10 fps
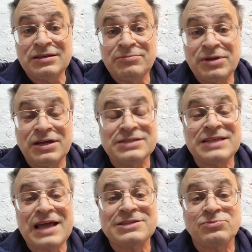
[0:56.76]
because
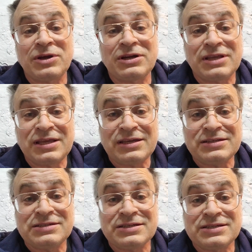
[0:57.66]
that's when
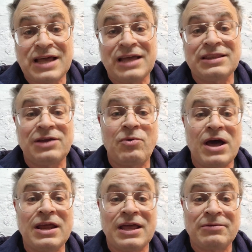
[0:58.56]
kids decide they
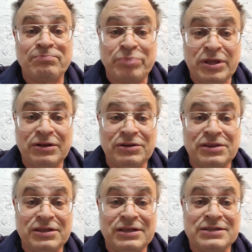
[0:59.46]
want to build
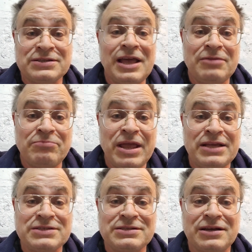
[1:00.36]
things and
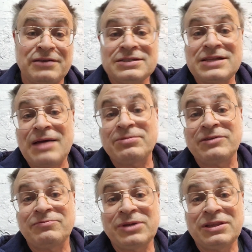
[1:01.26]
make stuff. Stop
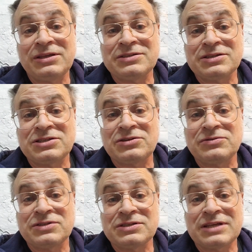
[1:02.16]
giving me these
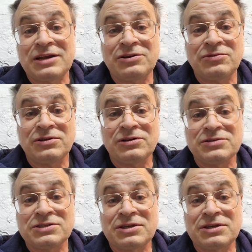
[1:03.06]
excuses that nuclear is